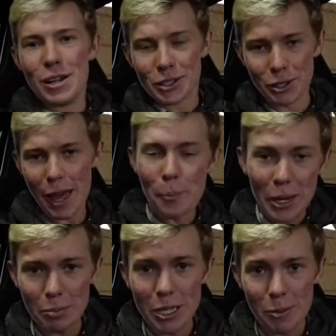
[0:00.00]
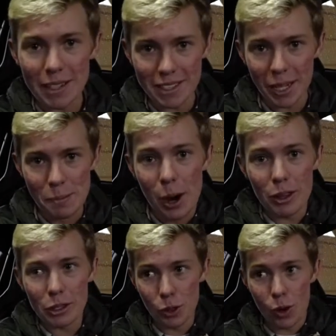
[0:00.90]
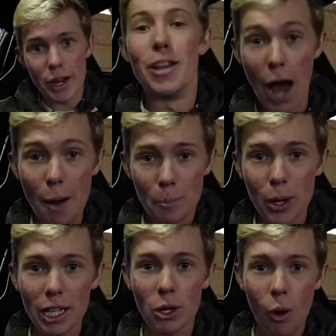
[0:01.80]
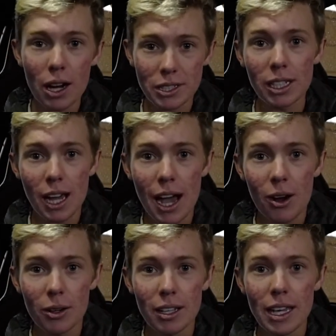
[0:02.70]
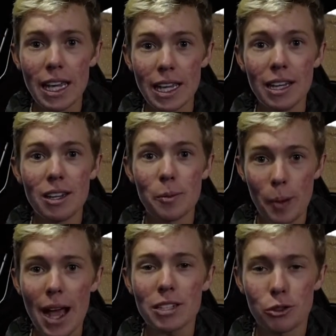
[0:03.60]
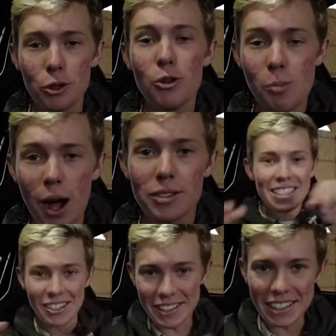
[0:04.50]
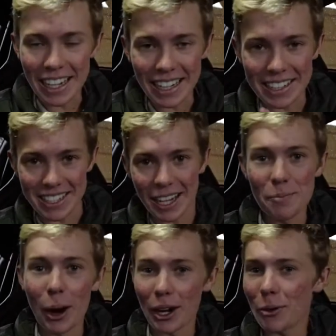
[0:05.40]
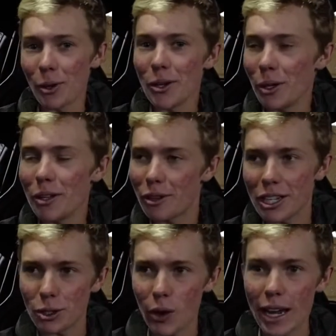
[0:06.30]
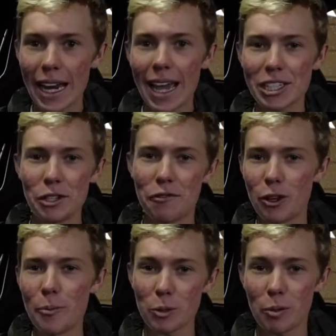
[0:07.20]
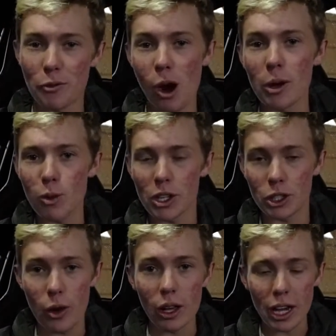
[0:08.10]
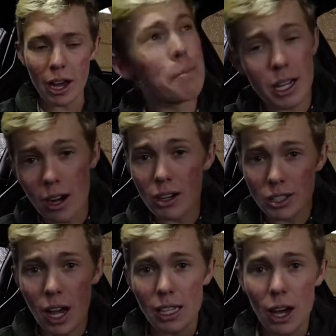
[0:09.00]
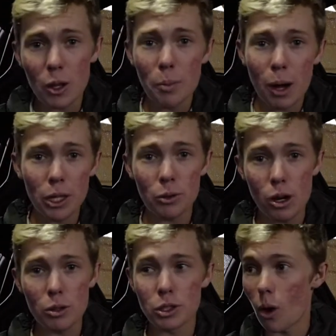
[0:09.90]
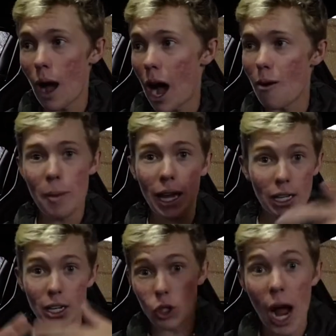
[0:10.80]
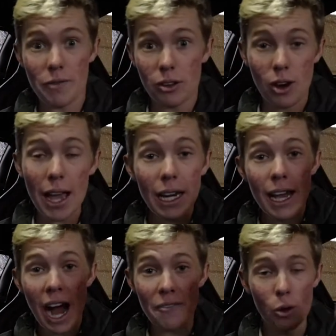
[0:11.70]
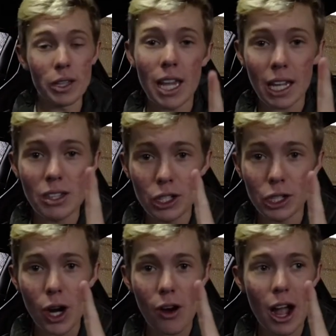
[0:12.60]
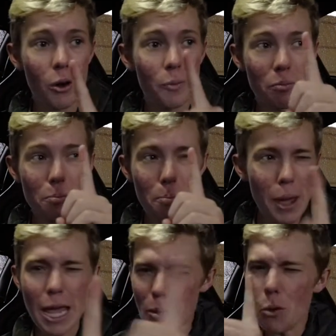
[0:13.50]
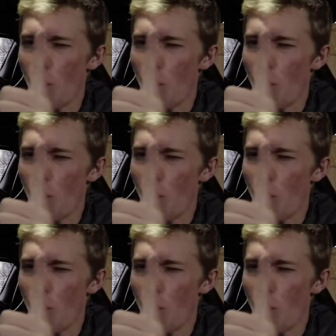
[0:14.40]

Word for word: So that brings me to my second part of the story, not bringing Guaczilla out in the past two months. So this is like a second part of the really, really funny story, and I actually filmed this before I went to Australia. My car's not allowed on the public road, so how am I gonna drive it, right? I've only taken the G T R out maybe